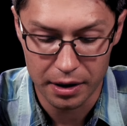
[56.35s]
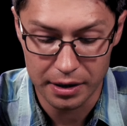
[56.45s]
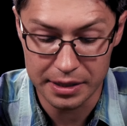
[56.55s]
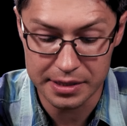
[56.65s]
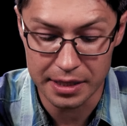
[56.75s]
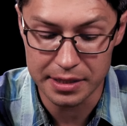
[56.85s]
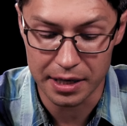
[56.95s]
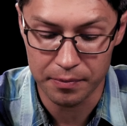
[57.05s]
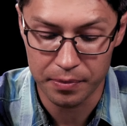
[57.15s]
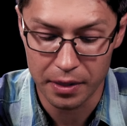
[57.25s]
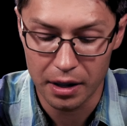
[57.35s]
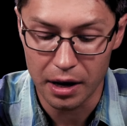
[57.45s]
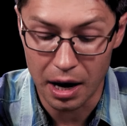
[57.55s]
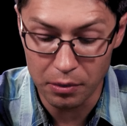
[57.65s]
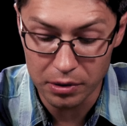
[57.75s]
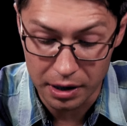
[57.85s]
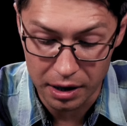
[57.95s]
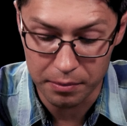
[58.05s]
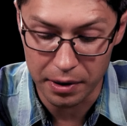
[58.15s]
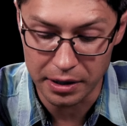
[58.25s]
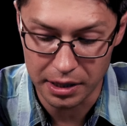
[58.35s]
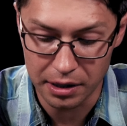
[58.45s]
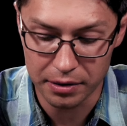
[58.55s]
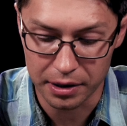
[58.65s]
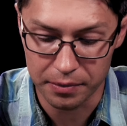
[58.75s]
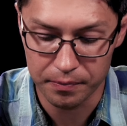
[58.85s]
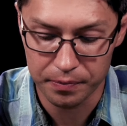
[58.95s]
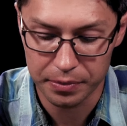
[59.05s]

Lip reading: And he said to him, I will come and heal him.